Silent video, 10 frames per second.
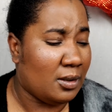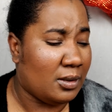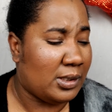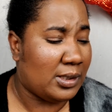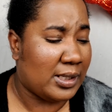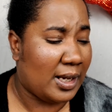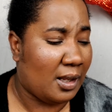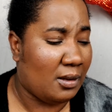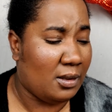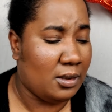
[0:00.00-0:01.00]
to
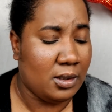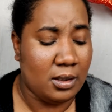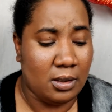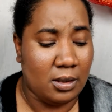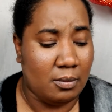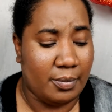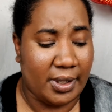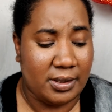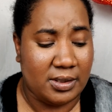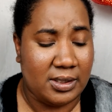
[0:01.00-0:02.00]
tell,
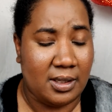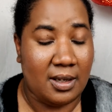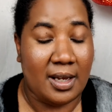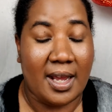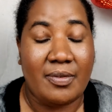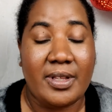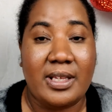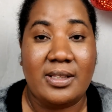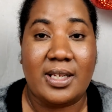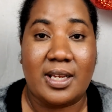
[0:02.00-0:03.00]
but
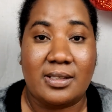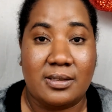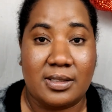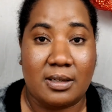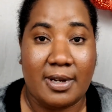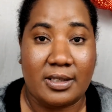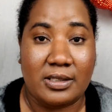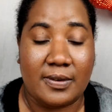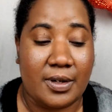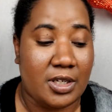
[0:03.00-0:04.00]
everything that Essence said about
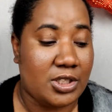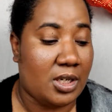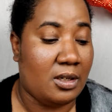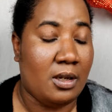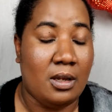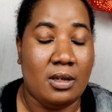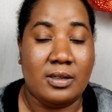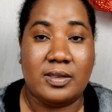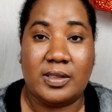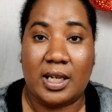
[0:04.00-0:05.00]
this foundation:
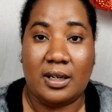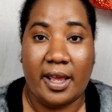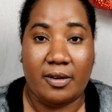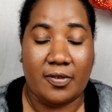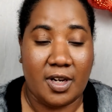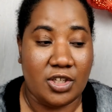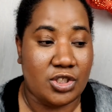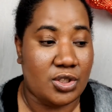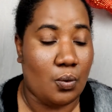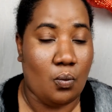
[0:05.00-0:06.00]
skin-like
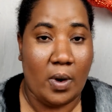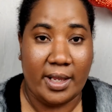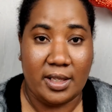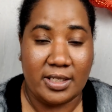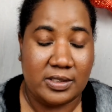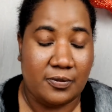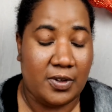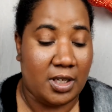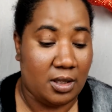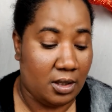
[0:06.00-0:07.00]
finish, weightless
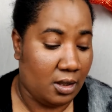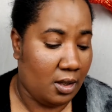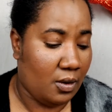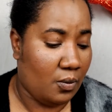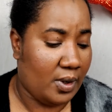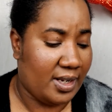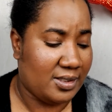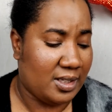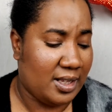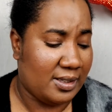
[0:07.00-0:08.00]
feel. What
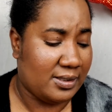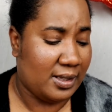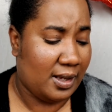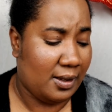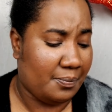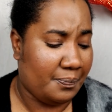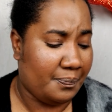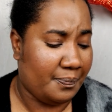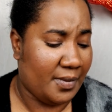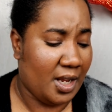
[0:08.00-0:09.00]
else did they say?
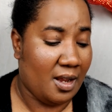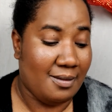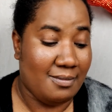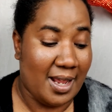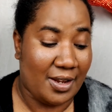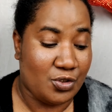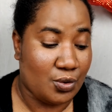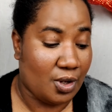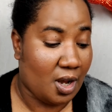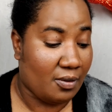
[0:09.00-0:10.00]

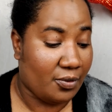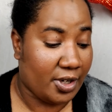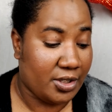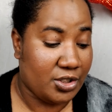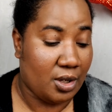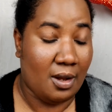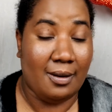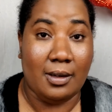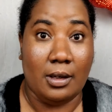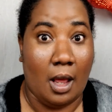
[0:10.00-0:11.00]
Natural coverage,
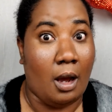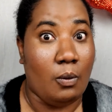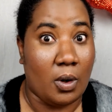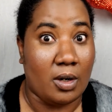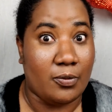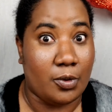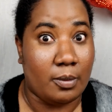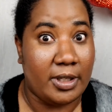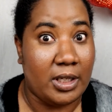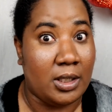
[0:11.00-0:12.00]
long wear
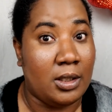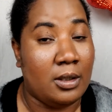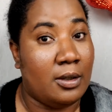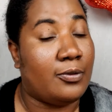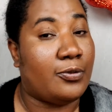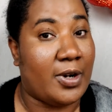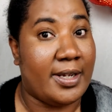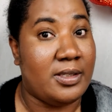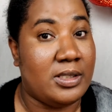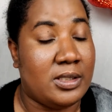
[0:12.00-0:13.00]
formula.
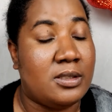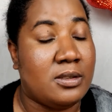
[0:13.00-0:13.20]
Friends,